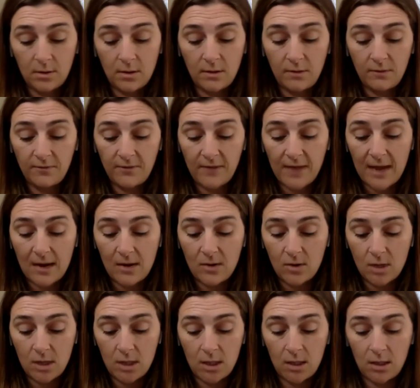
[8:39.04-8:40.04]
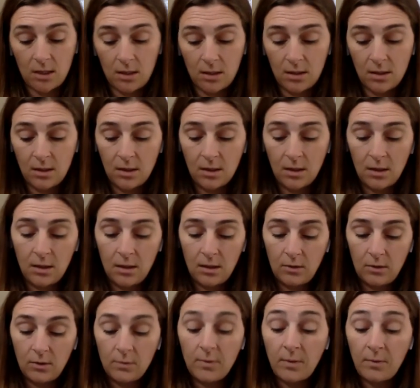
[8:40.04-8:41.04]
the flower.
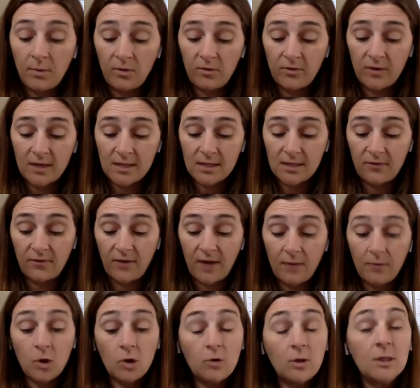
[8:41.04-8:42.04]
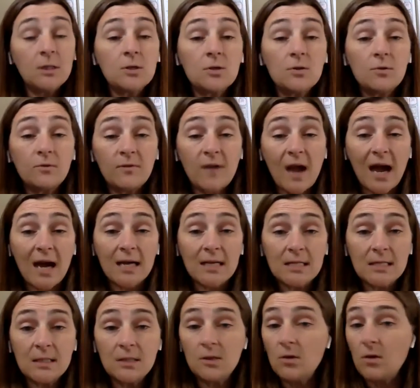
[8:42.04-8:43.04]
Remember, friends, if I'm going too
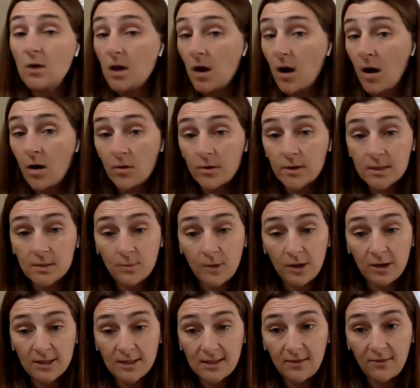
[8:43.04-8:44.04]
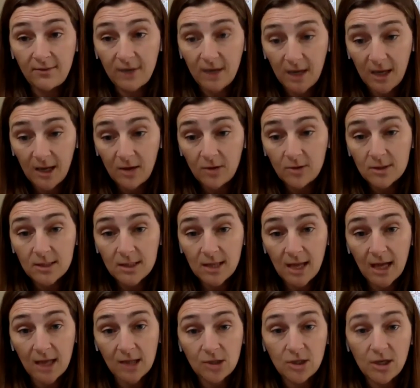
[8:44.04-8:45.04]
fast, you can always pause the video to
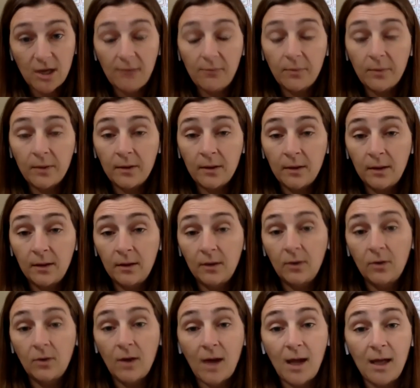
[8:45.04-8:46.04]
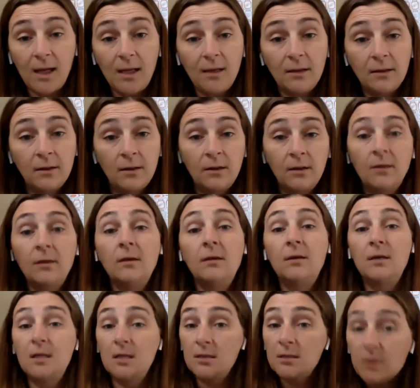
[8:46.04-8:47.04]
catch up, okay?
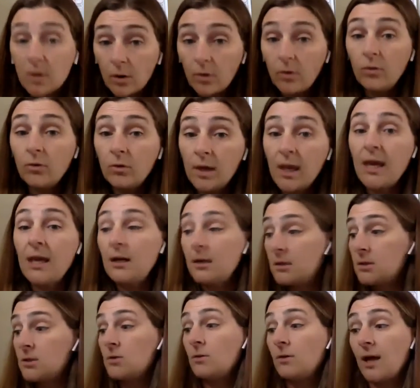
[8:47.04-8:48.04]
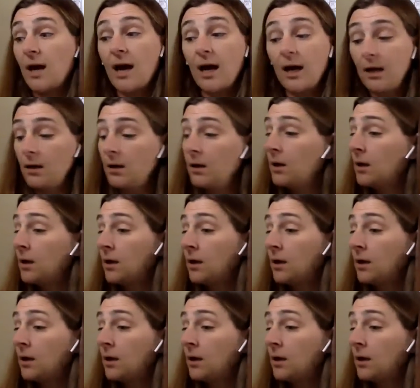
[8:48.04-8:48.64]
It's okay to do that.